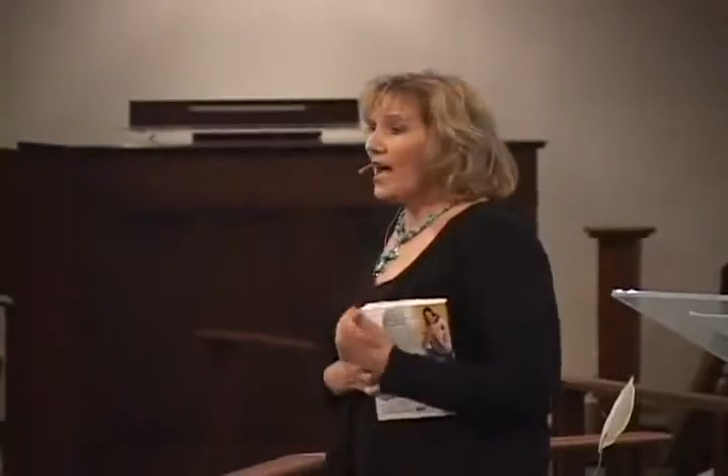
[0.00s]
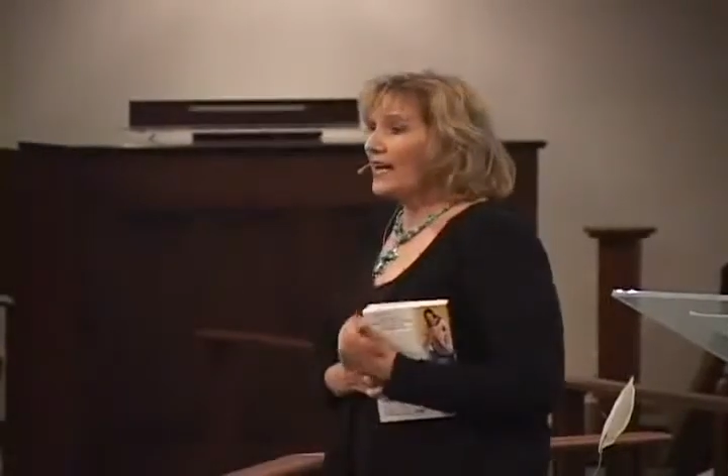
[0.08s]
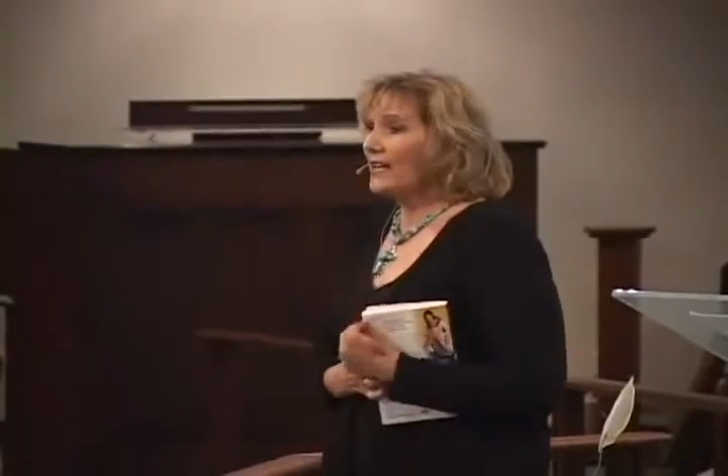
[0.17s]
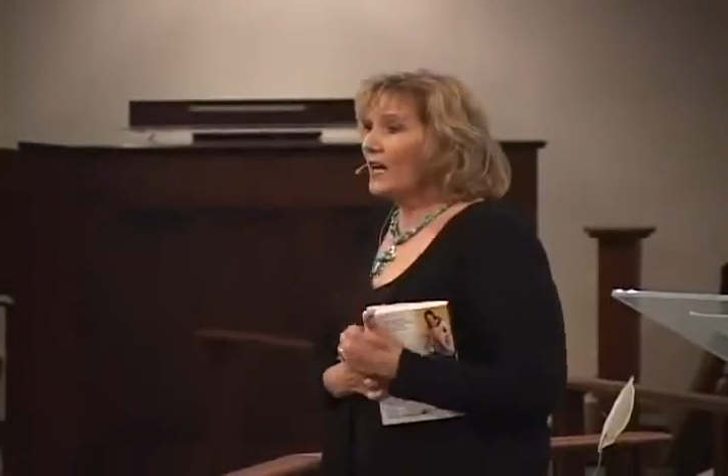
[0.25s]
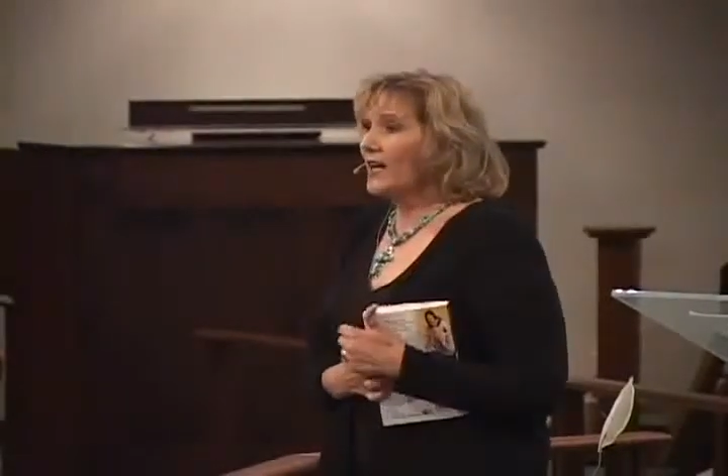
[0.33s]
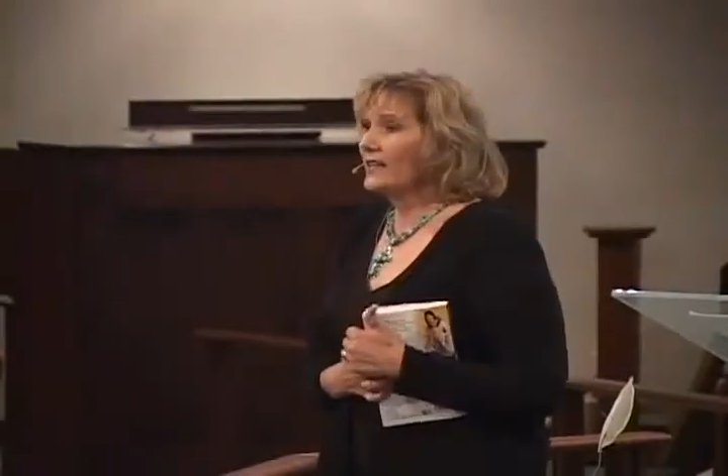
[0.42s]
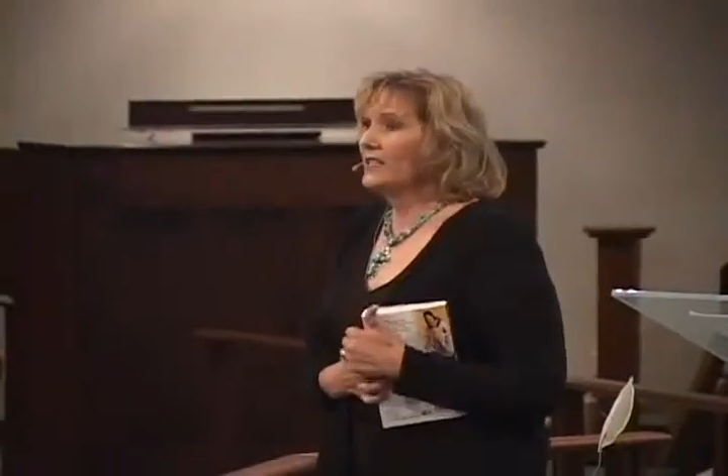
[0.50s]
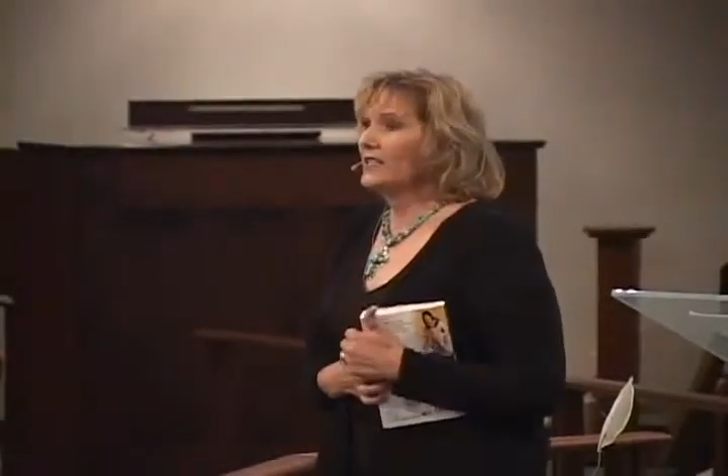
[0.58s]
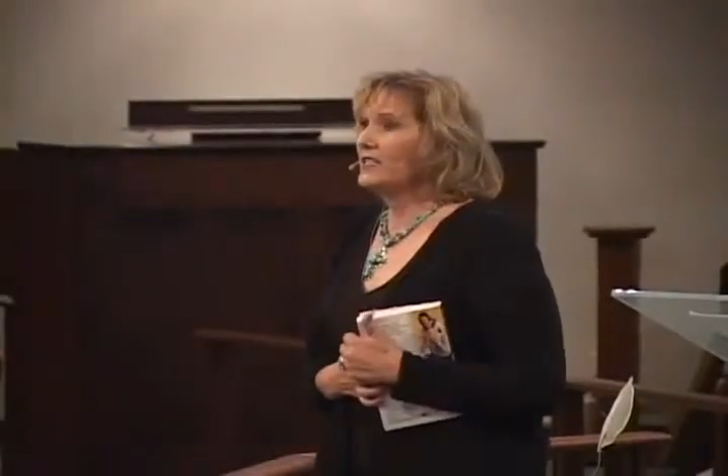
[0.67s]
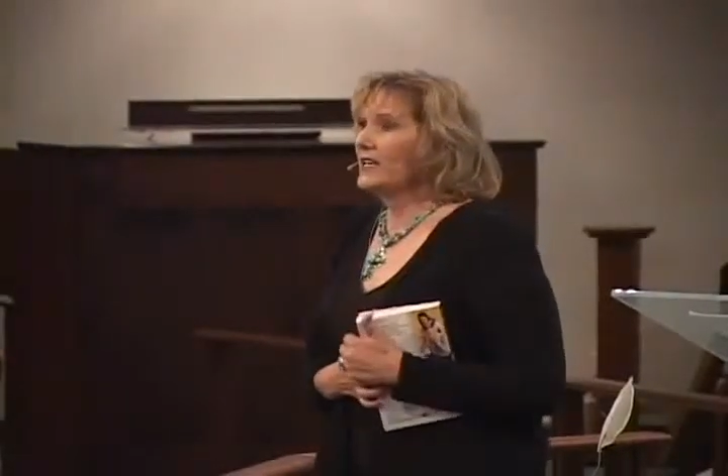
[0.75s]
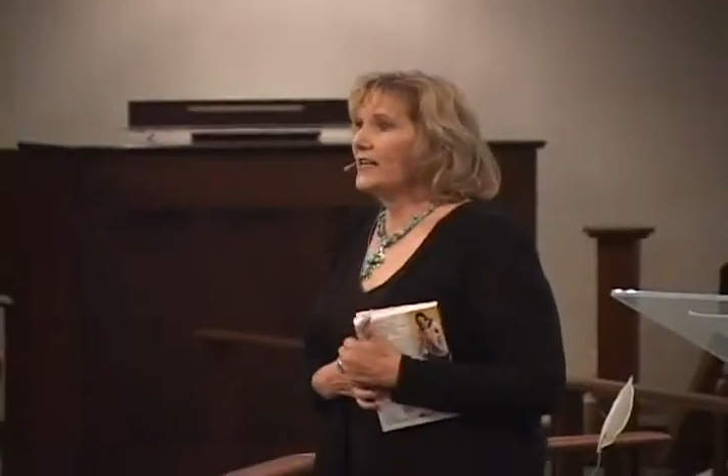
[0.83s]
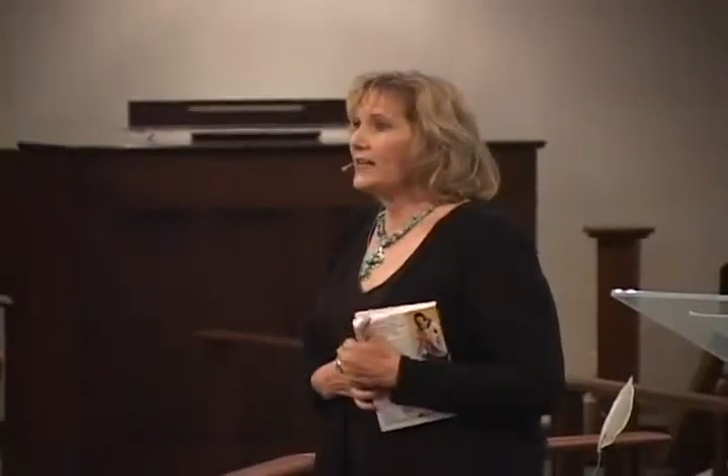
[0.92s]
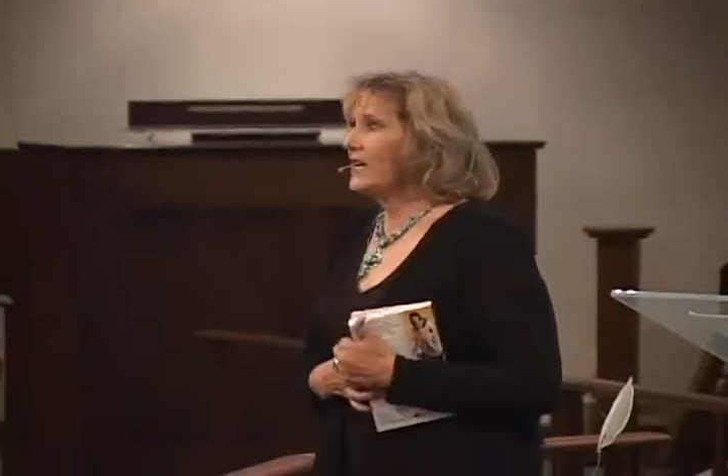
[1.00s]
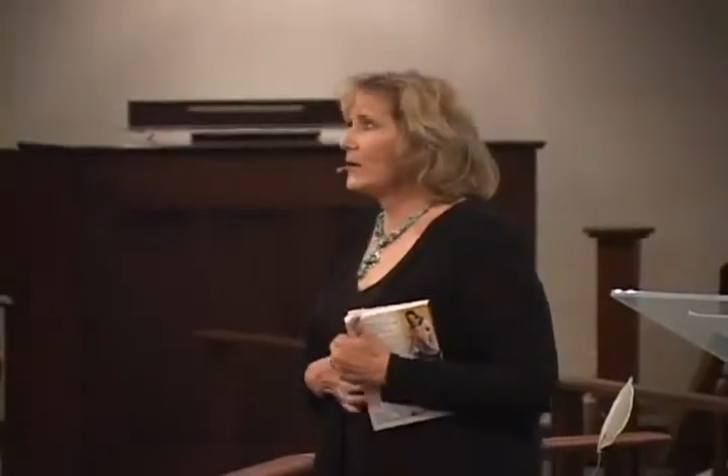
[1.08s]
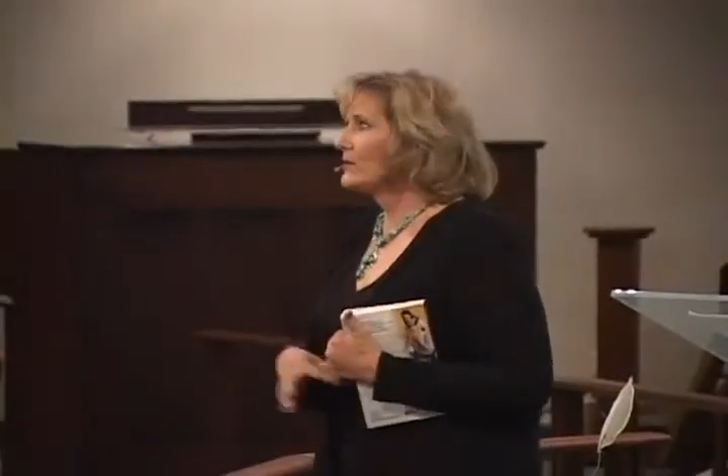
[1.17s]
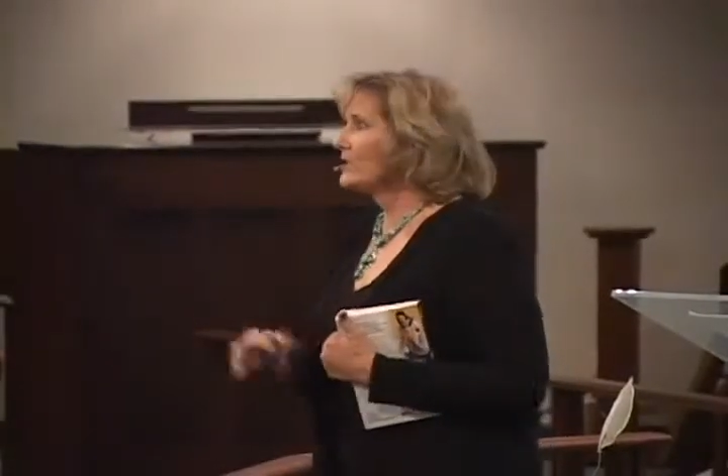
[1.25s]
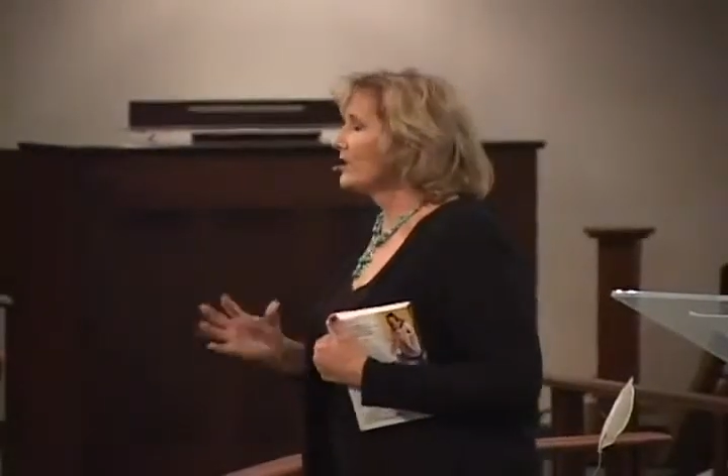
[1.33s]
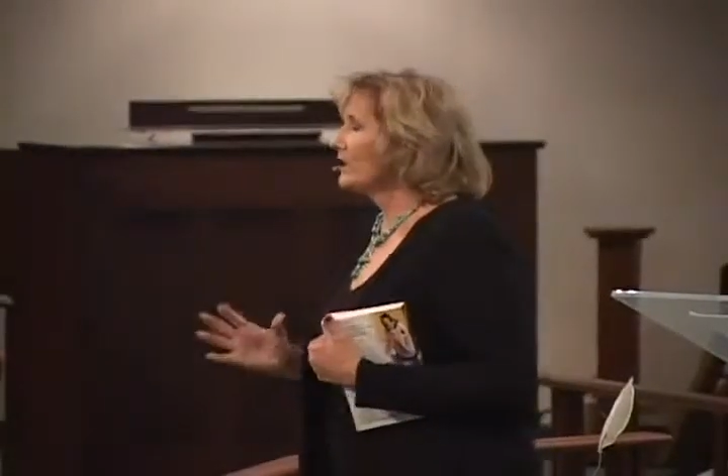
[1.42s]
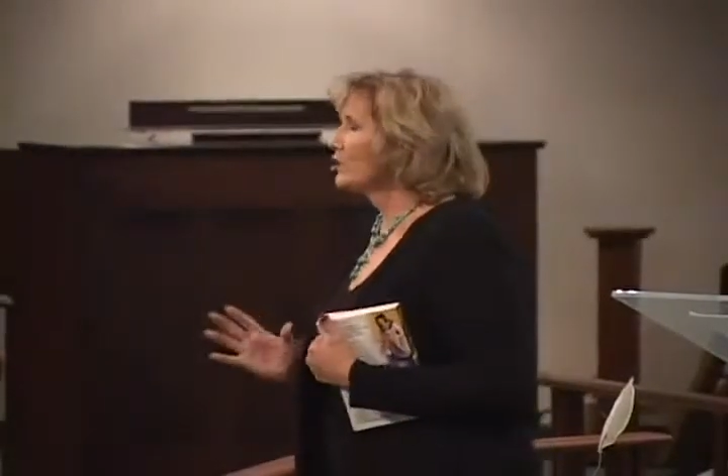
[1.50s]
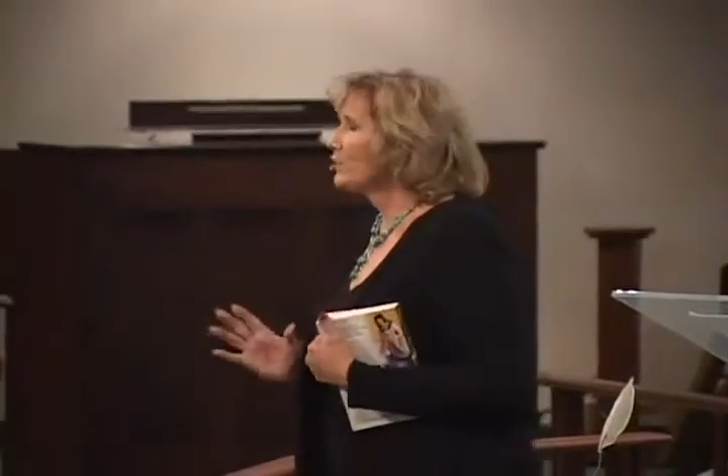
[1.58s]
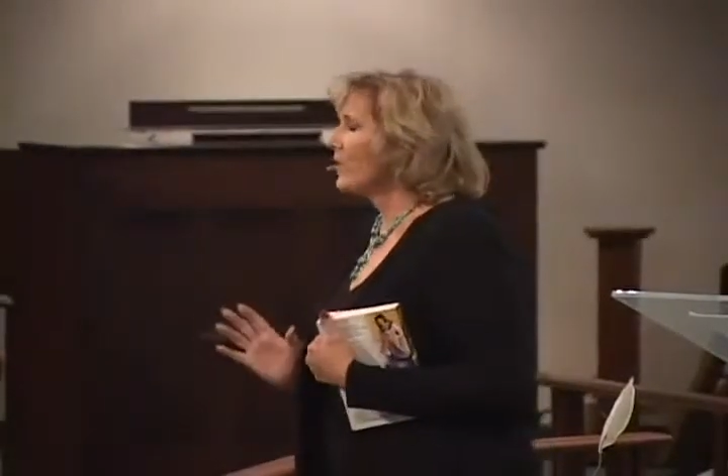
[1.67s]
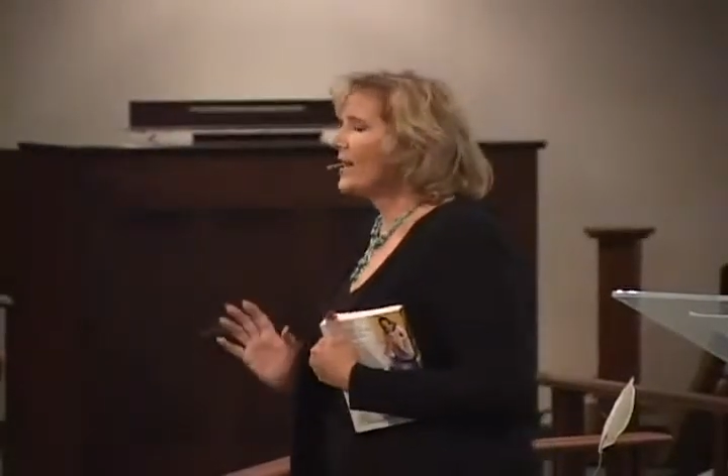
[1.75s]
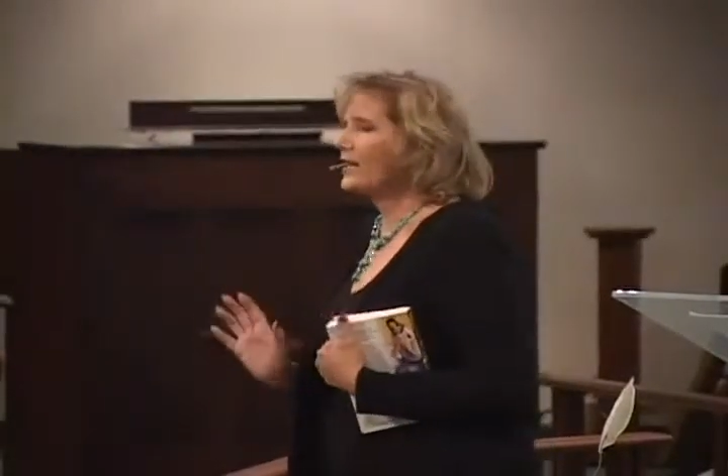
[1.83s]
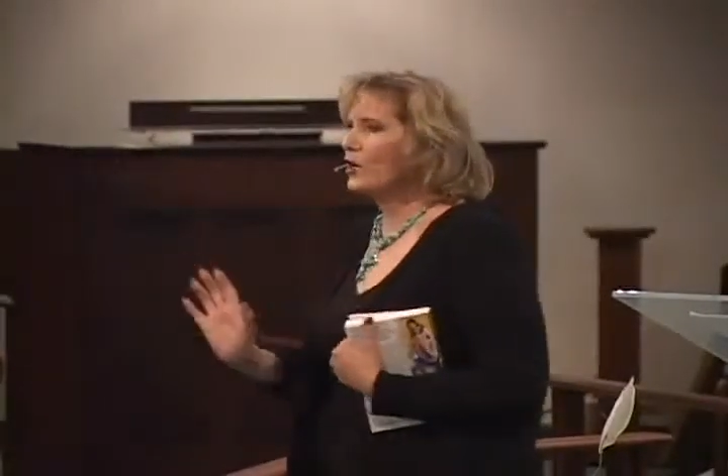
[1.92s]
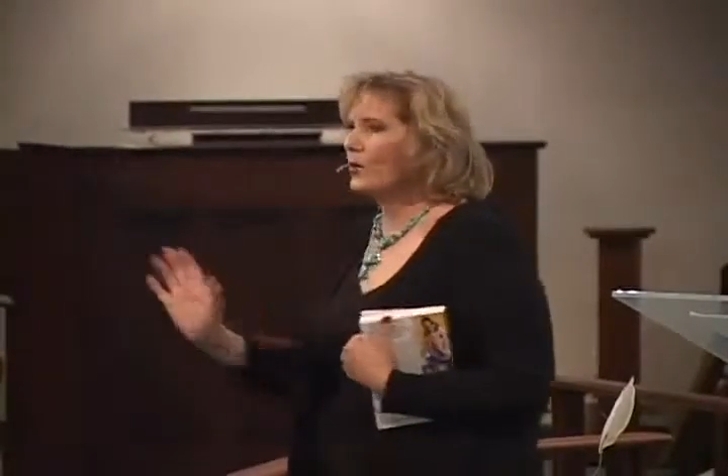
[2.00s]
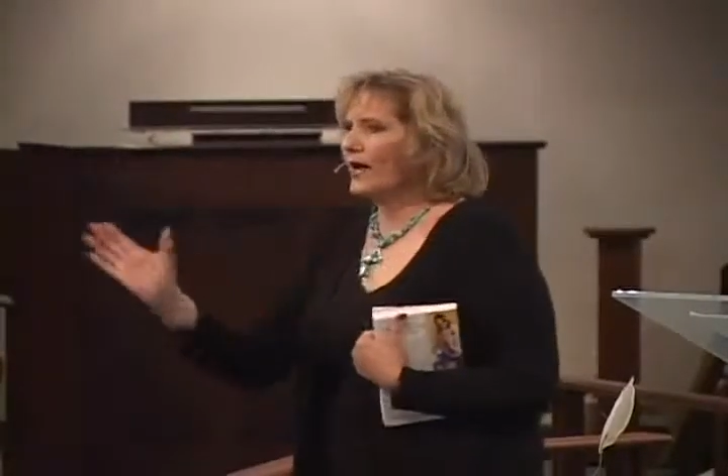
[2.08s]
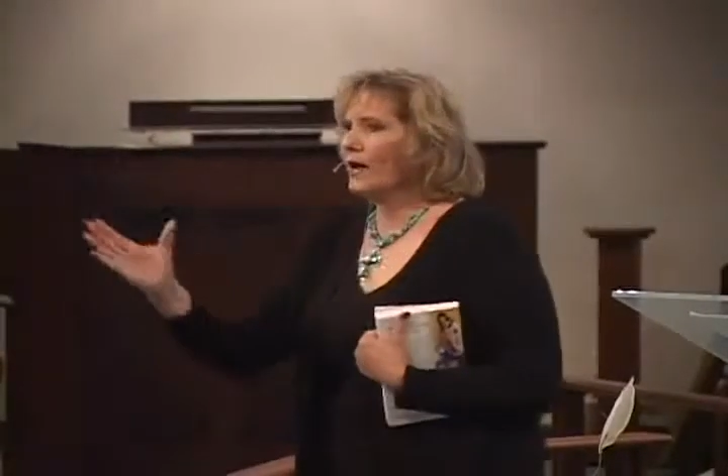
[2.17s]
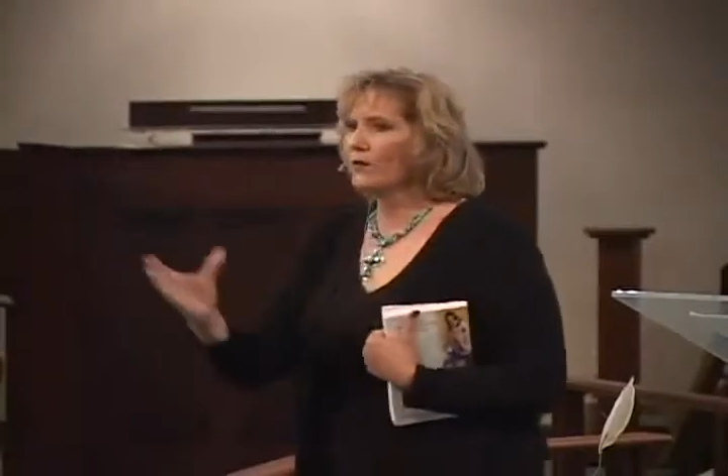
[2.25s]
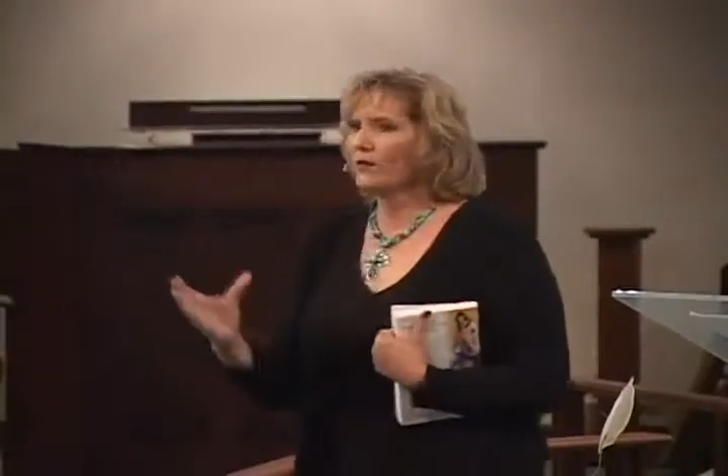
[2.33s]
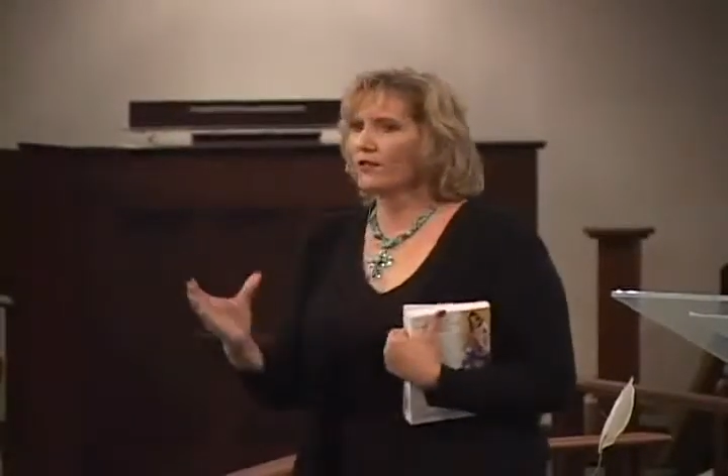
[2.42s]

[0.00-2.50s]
I kind of decided I was going to try to go out